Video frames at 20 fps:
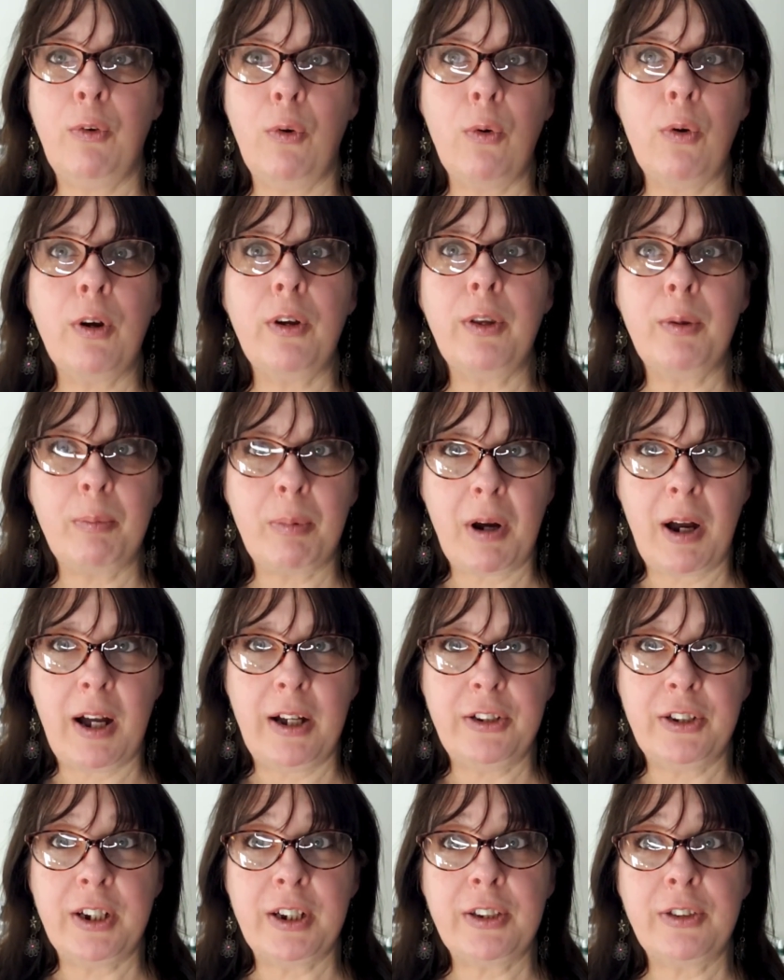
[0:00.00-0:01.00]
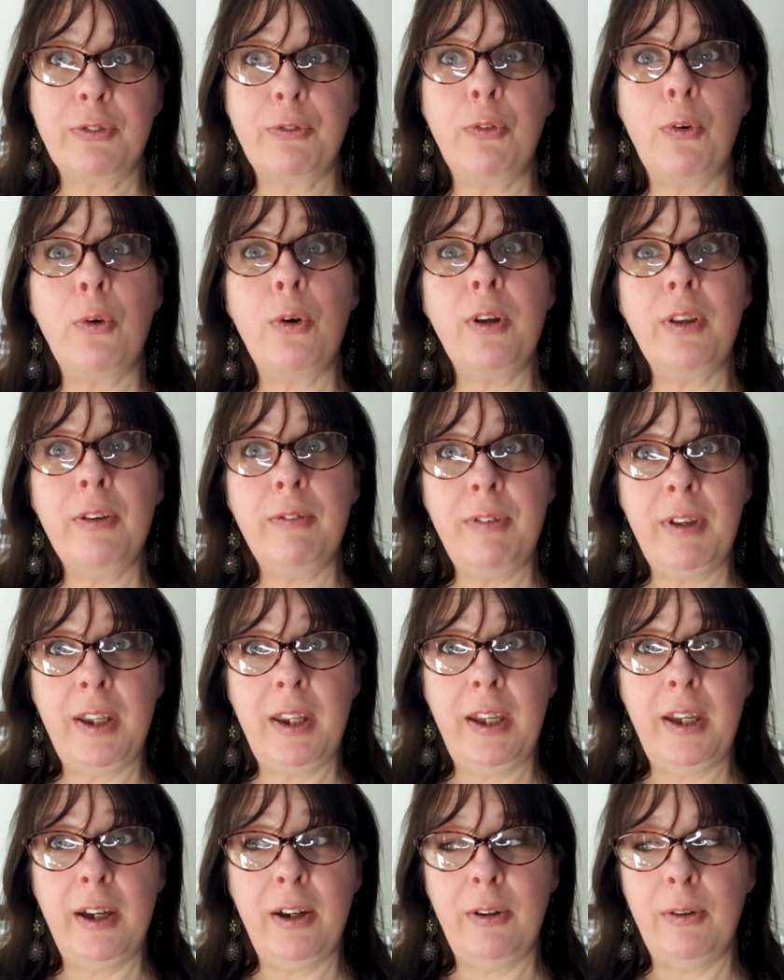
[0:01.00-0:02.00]
for the projects, for the
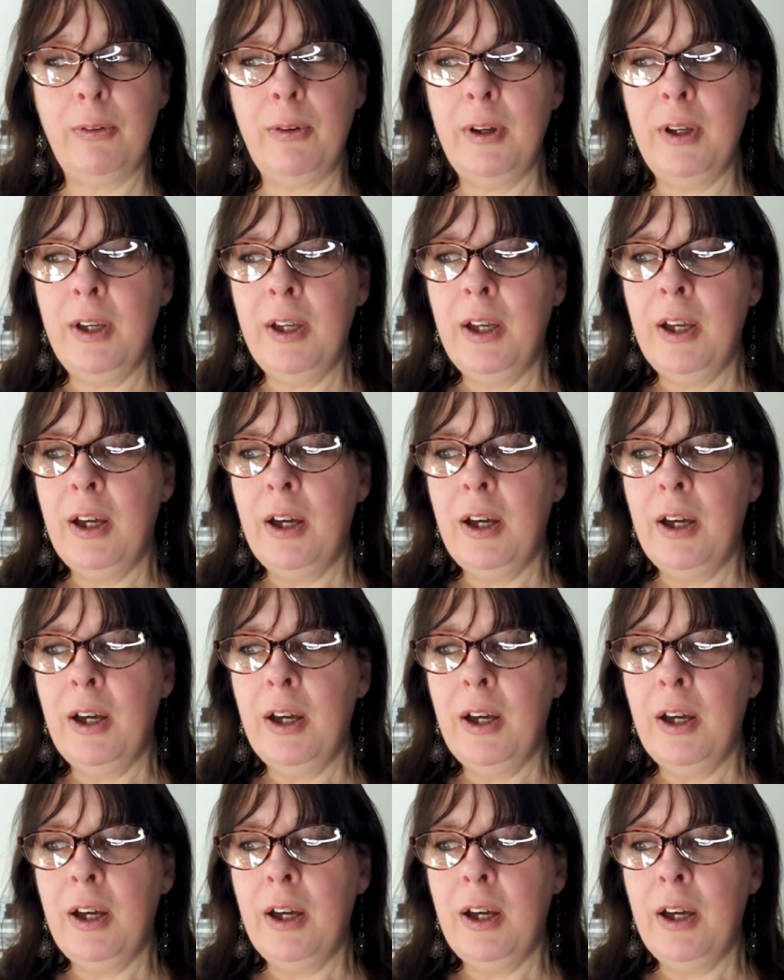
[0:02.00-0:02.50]
video,